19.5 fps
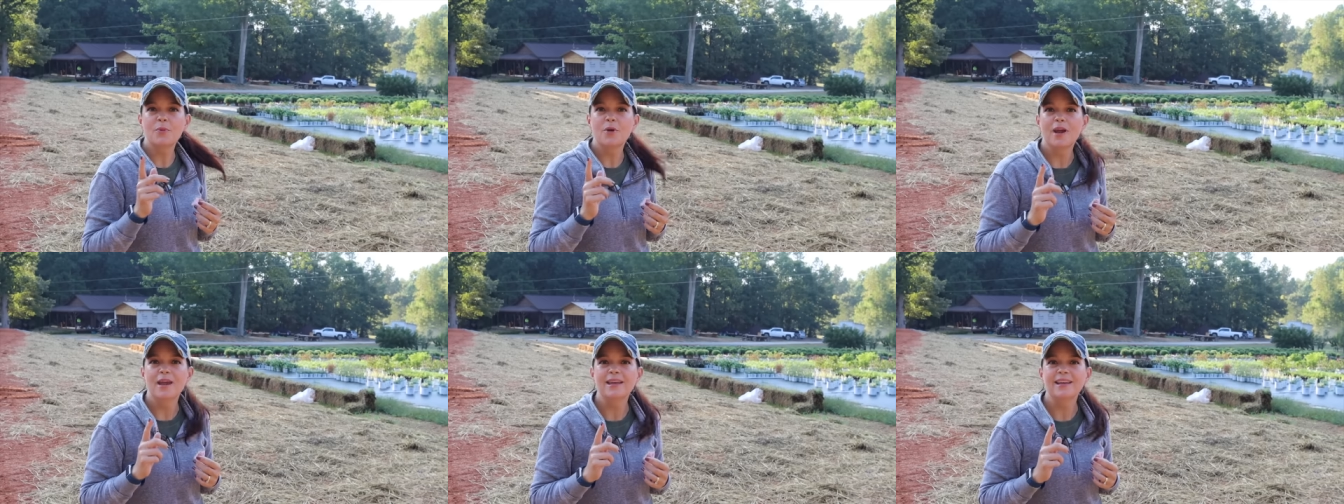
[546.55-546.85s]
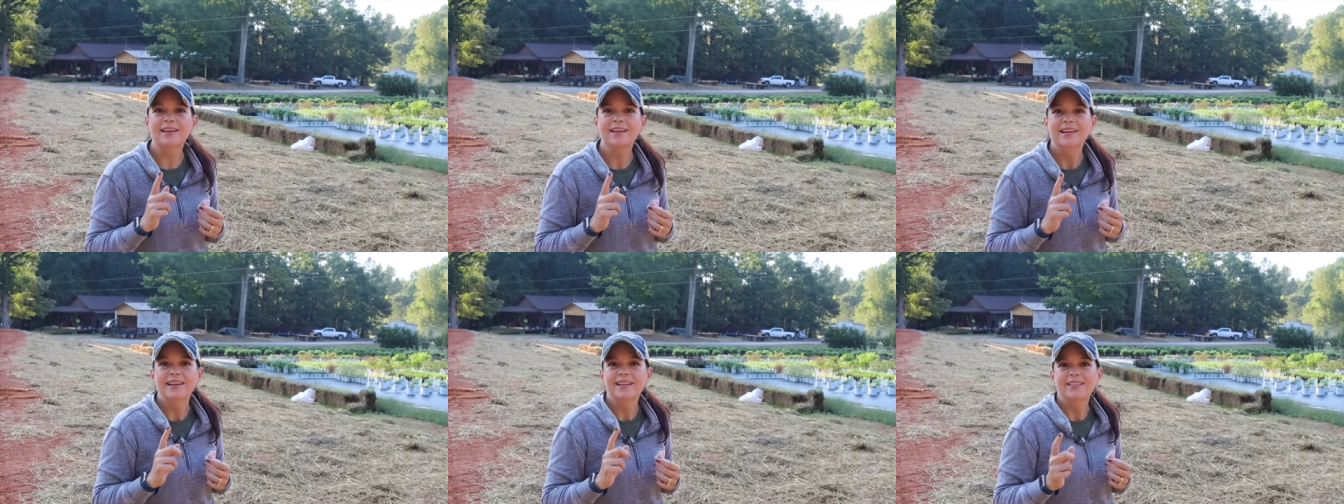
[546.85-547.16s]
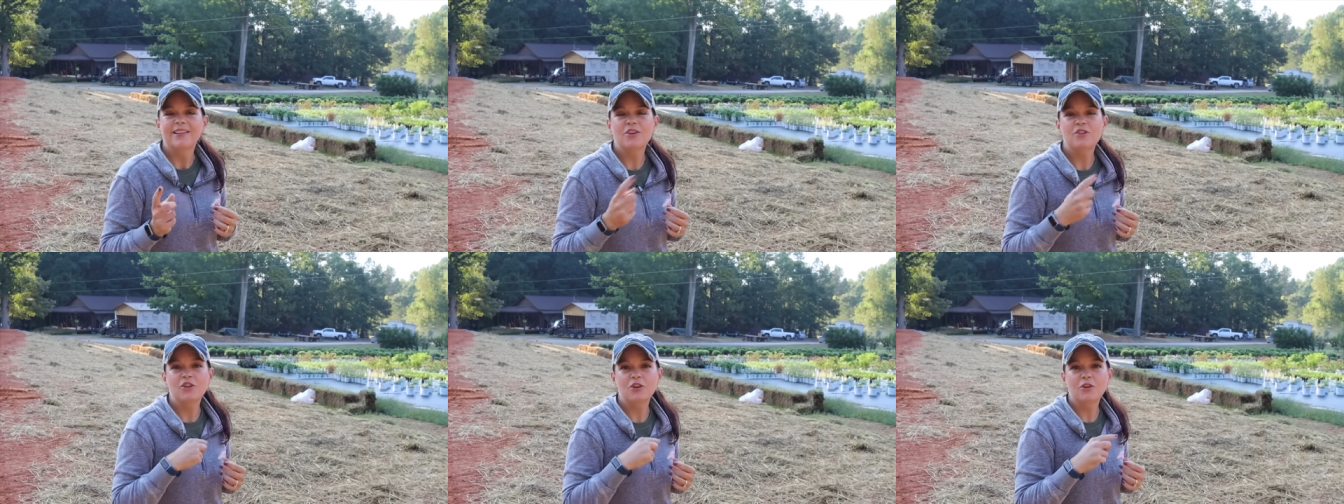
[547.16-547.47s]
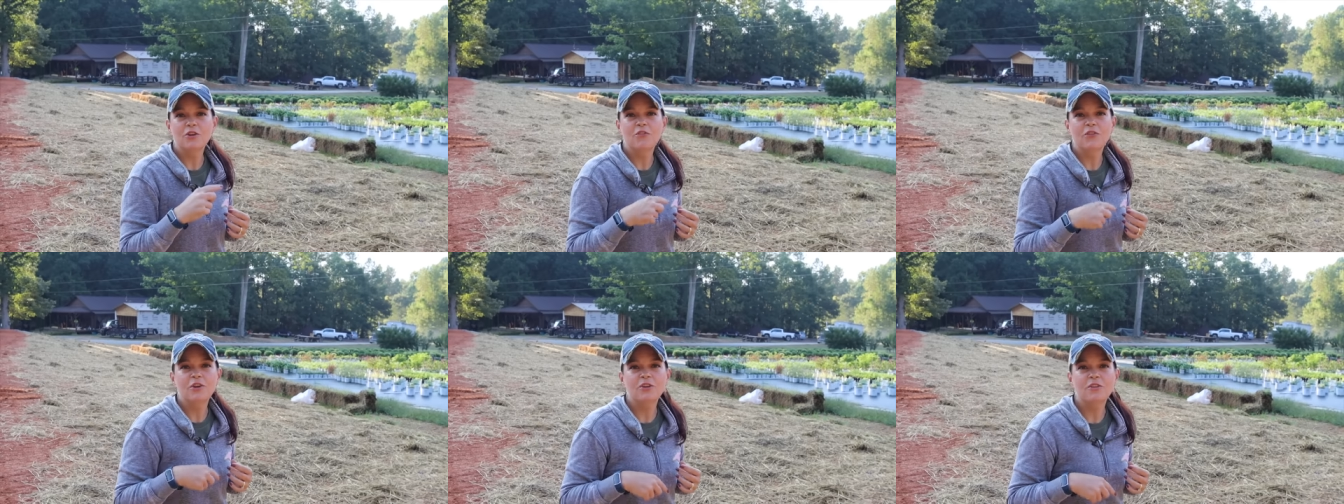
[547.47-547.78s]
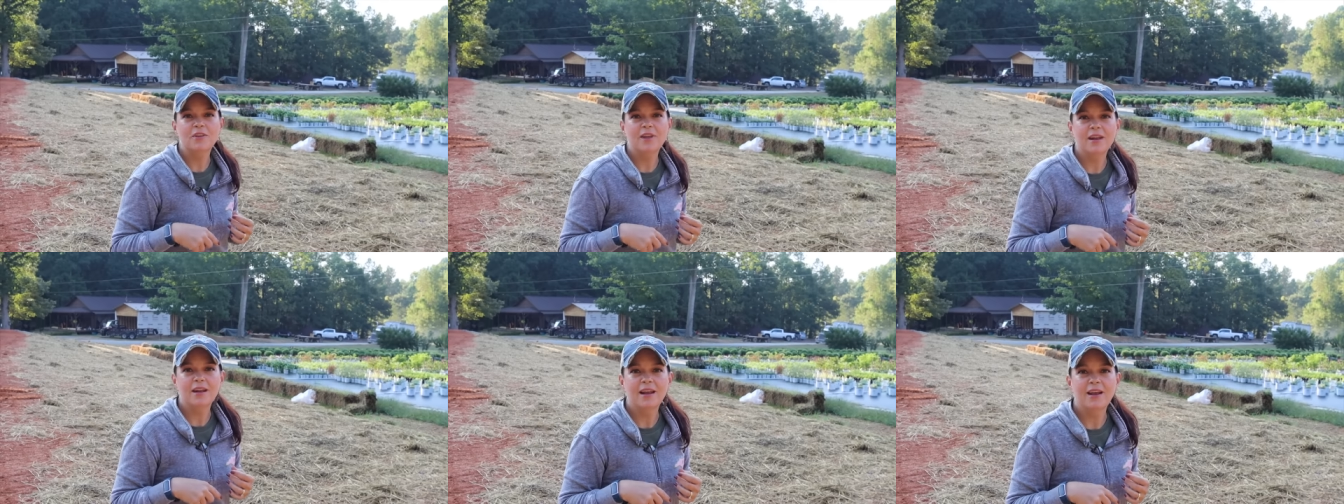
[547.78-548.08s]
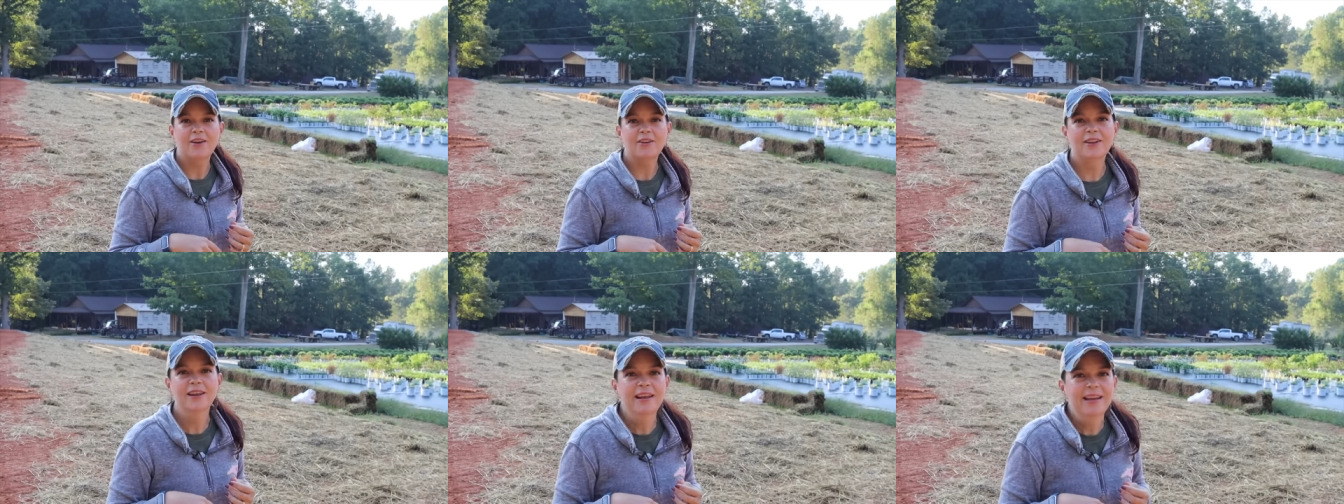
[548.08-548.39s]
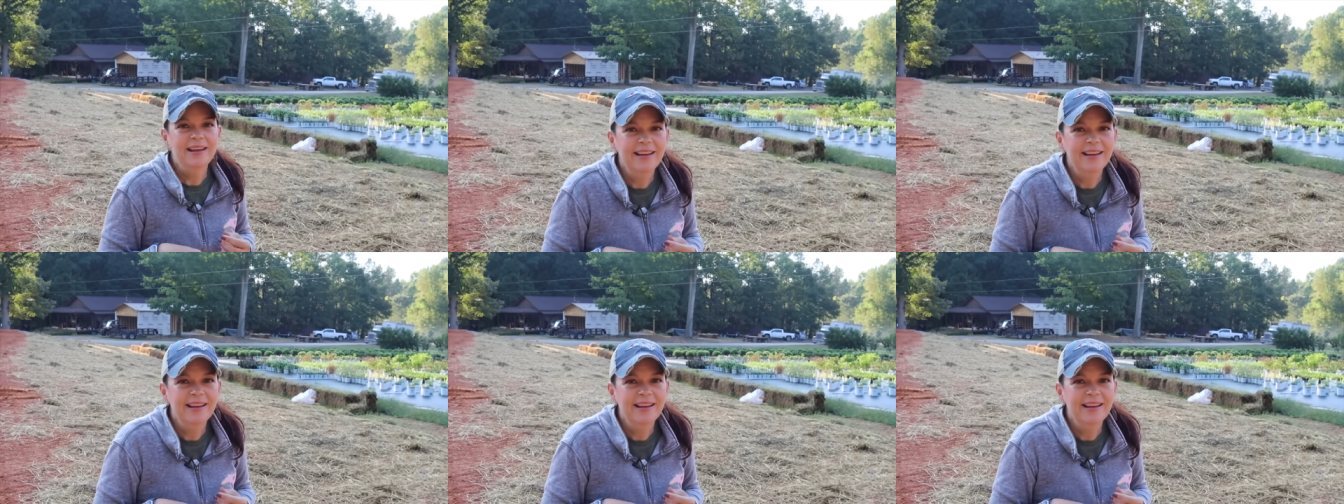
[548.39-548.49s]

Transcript: break, let Jerry figure that out,